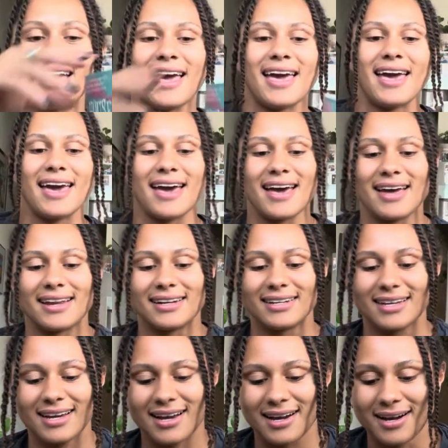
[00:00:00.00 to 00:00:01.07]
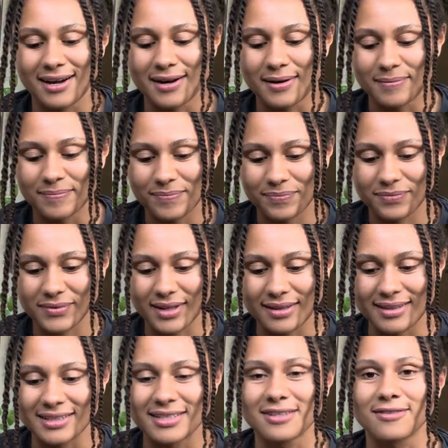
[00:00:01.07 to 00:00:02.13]
And
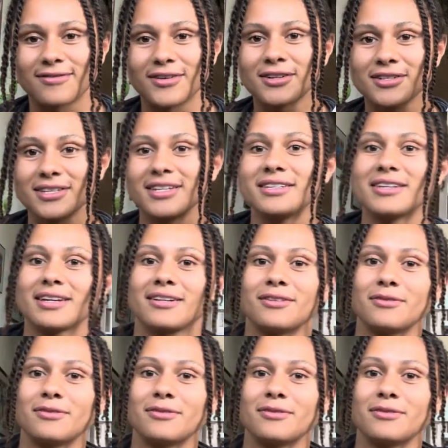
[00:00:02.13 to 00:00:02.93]
this is the first T.J.